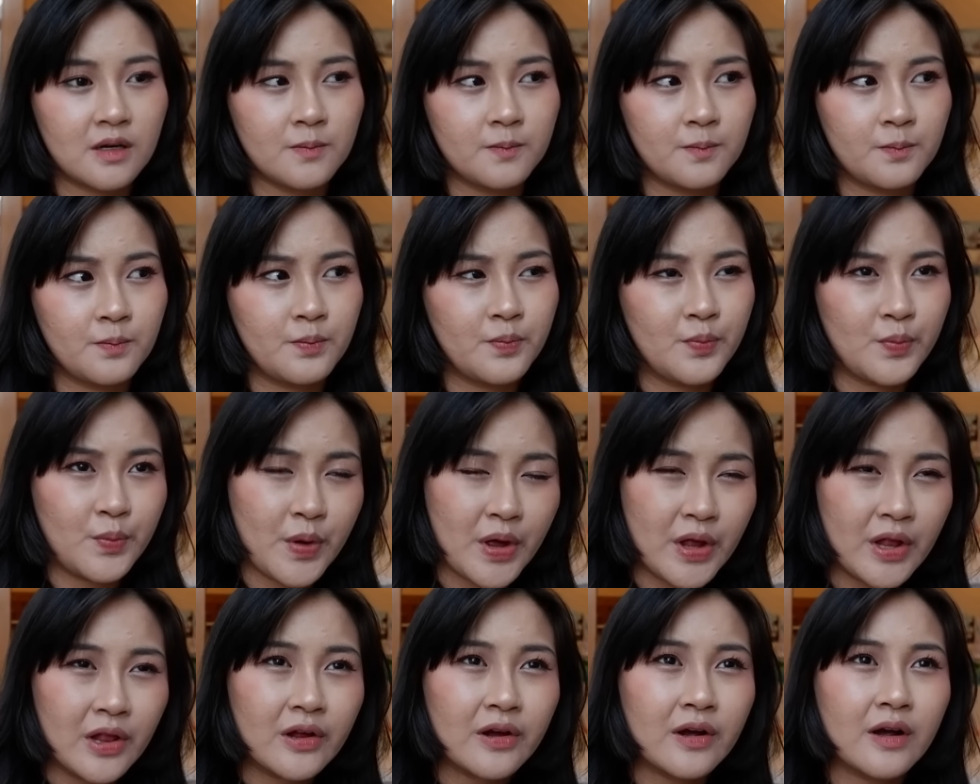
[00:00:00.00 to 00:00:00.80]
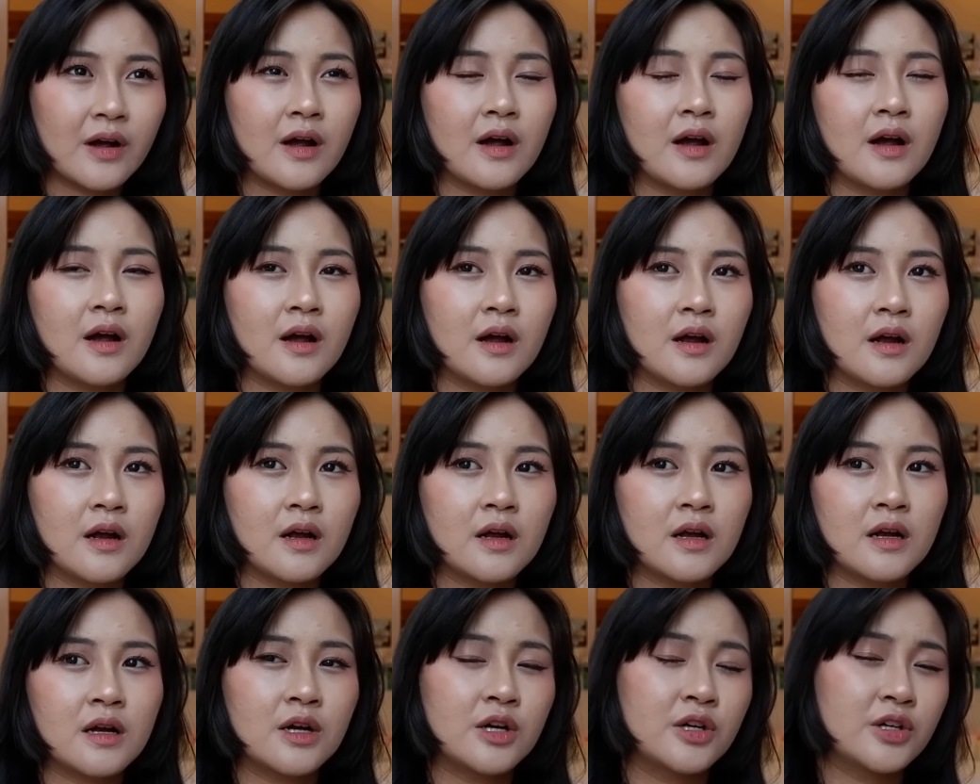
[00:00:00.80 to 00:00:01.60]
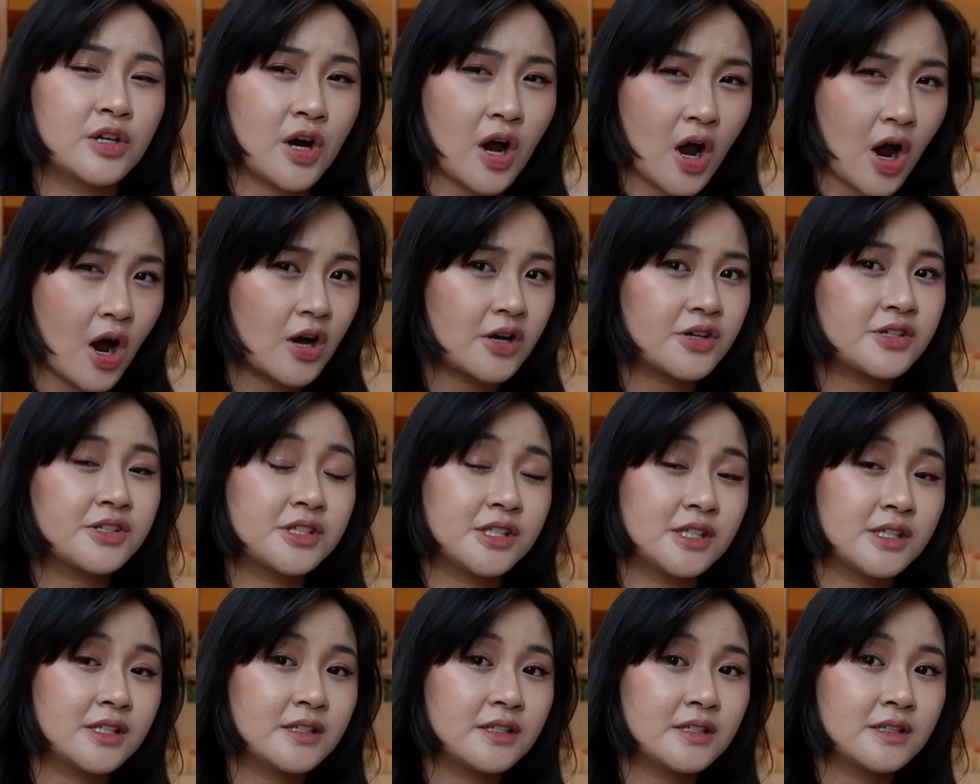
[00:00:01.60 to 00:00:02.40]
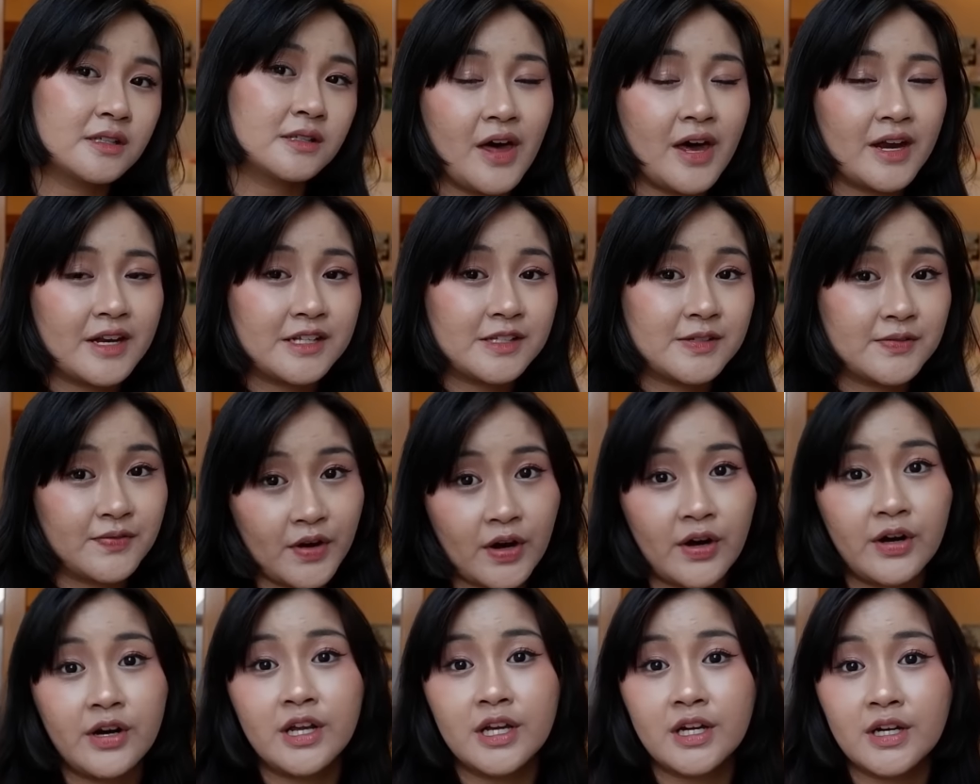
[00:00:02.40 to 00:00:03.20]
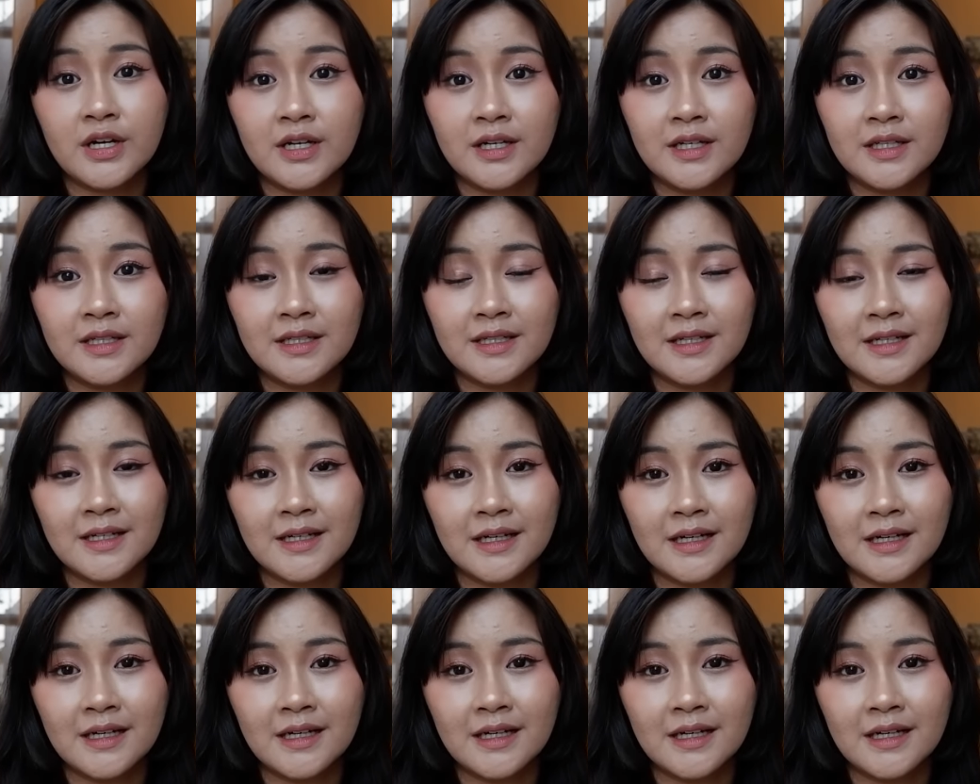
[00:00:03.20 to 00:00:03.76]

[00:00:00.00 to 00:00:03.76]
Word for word: milk concoction that is very good.